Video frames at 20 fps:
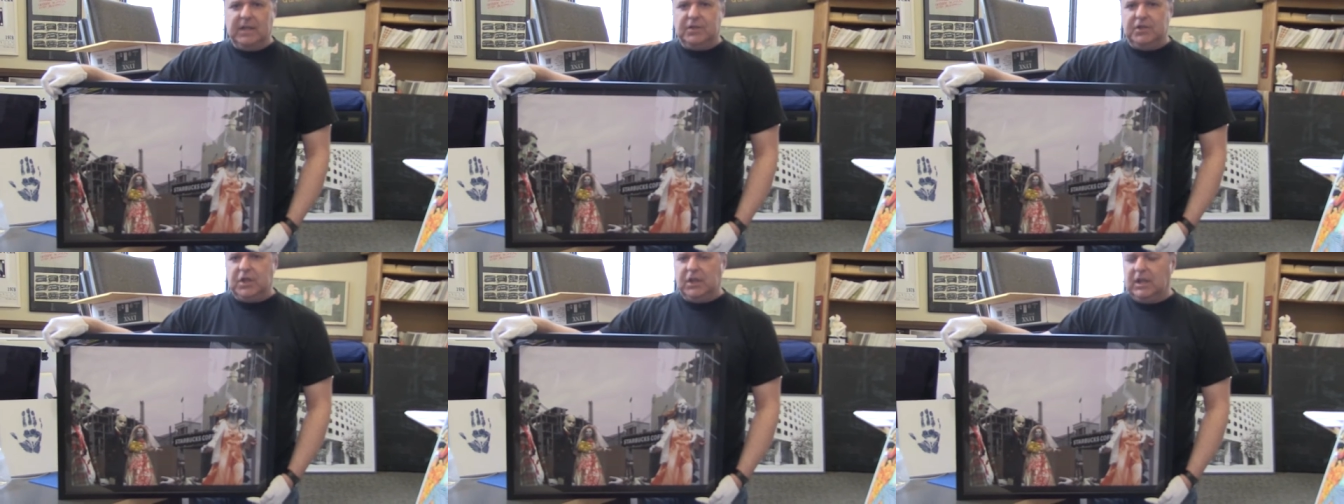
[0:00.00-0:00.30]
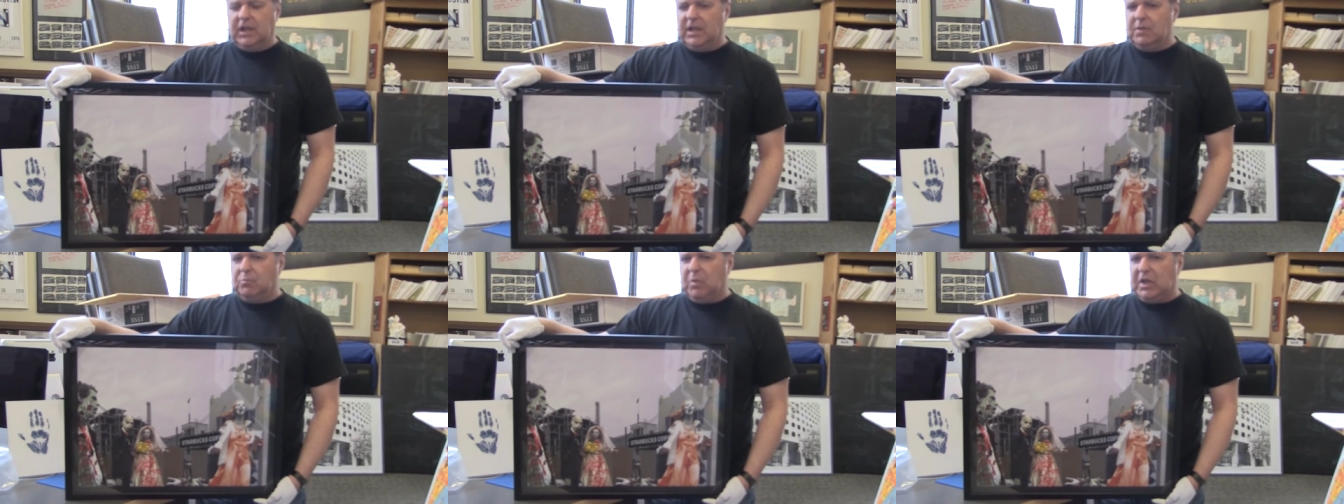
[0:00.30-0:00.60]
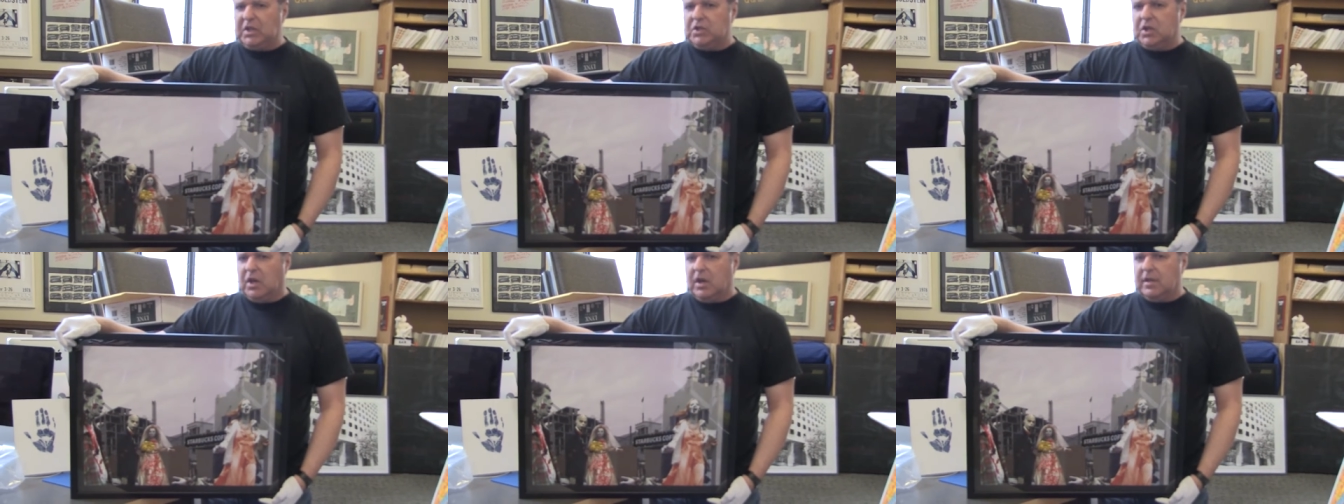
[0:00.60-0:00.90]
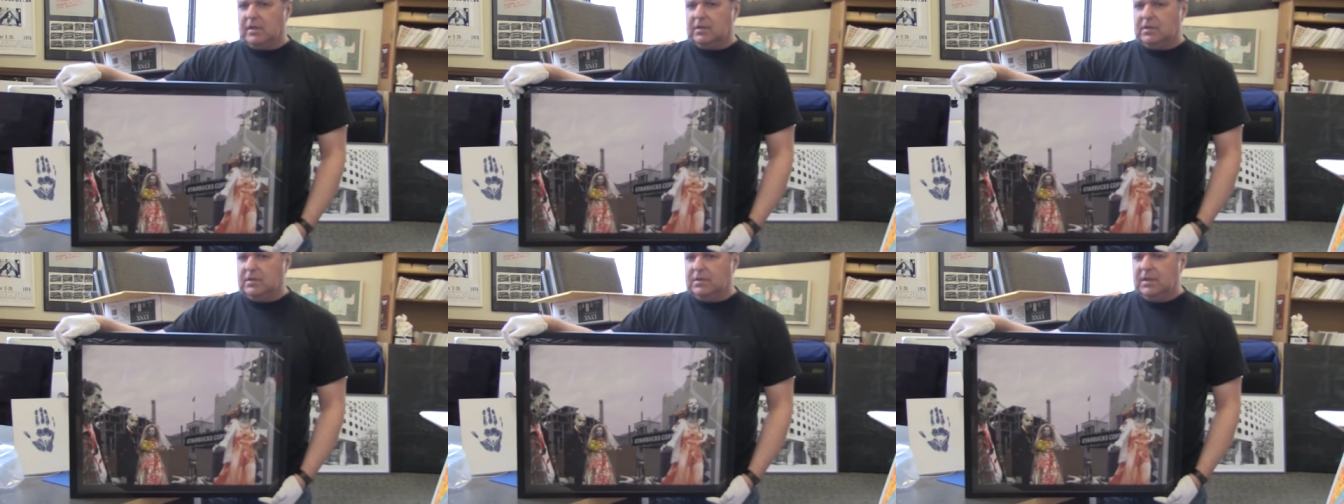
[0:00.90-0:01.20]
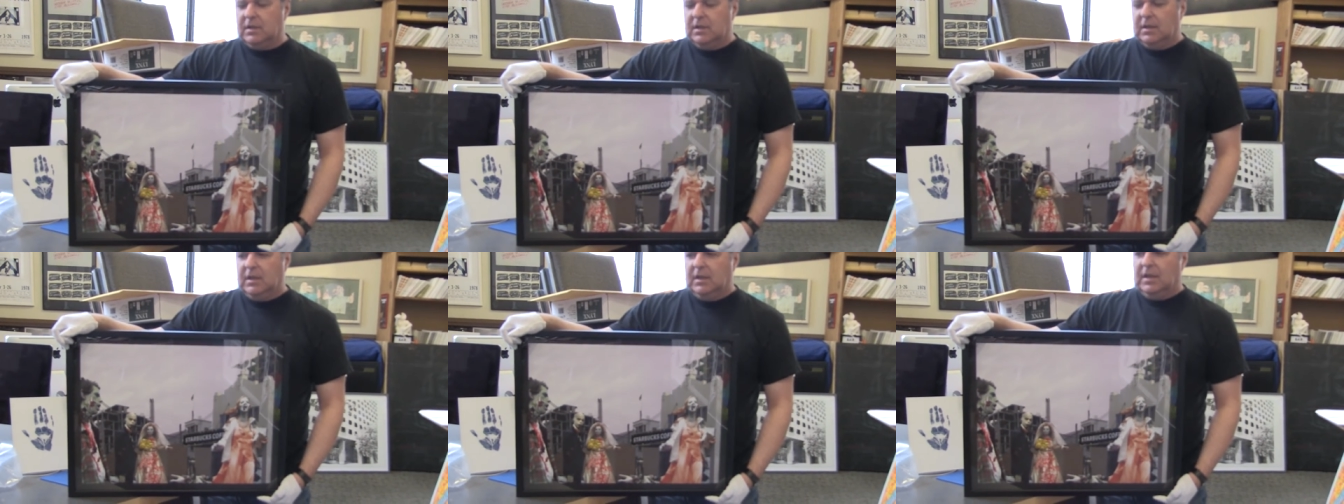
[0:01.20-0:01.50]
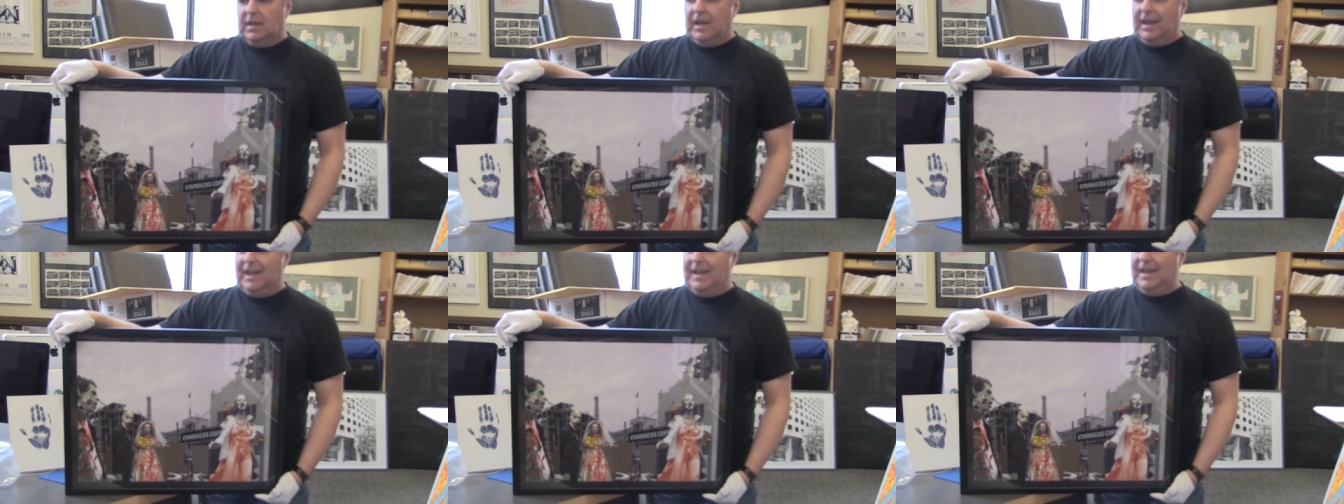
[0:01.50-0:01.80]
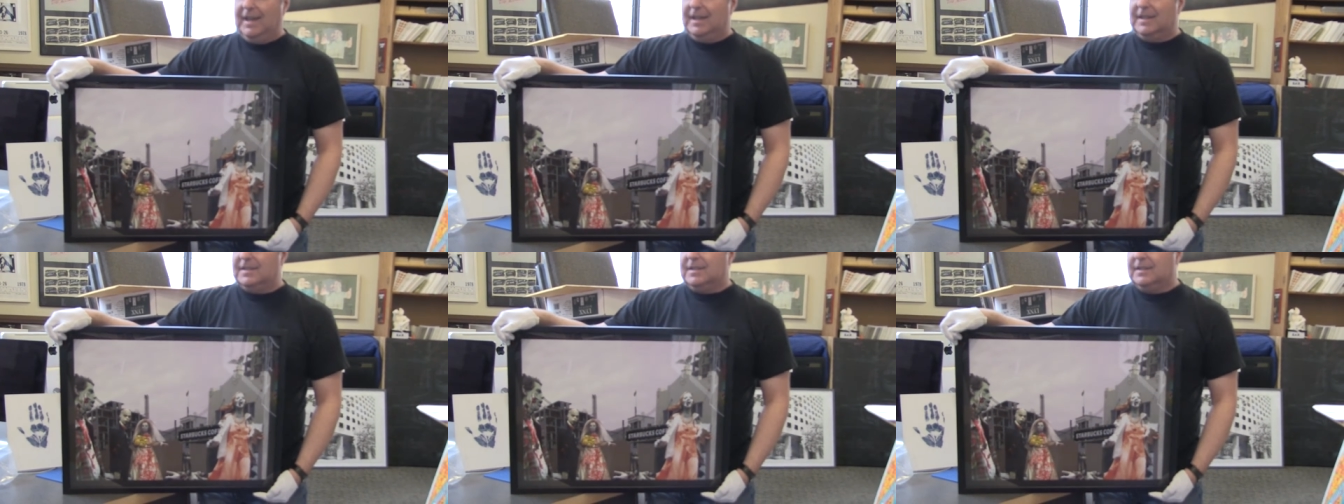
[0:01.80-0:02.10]
Jillian McDonald,
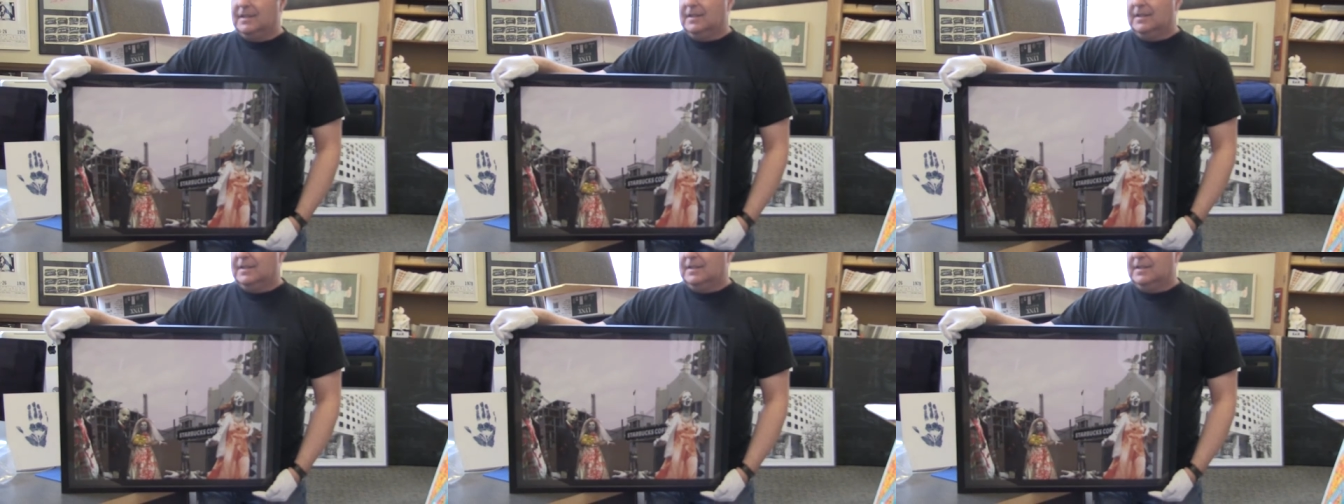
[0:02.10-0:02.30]
and